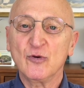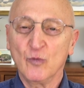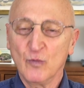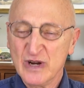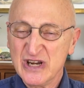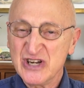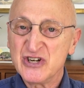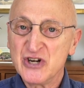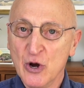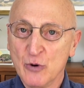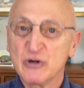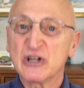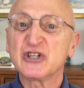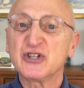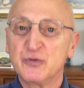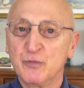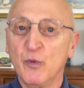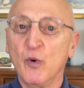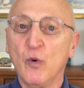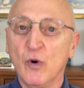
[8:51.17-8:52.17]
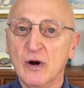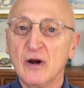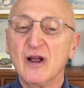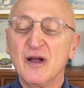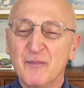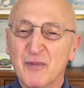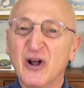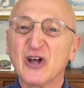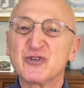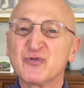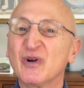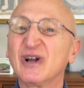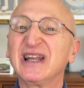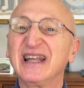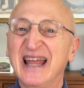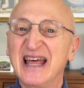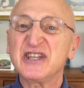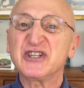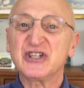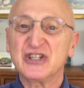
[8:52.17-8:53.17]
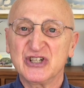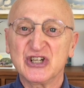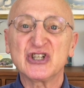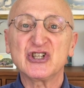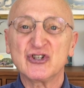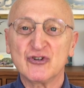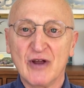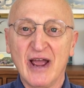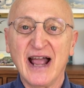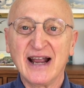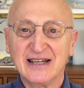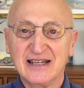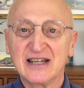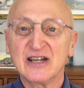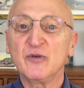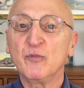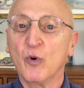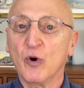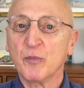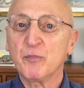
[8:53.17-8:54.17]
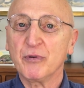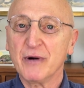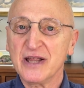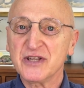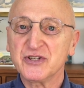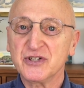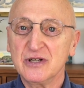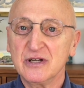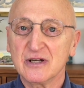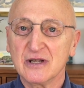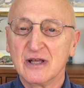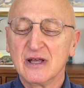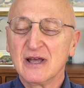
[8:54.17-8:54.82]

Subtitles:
we notice more because we're less distracted and more present,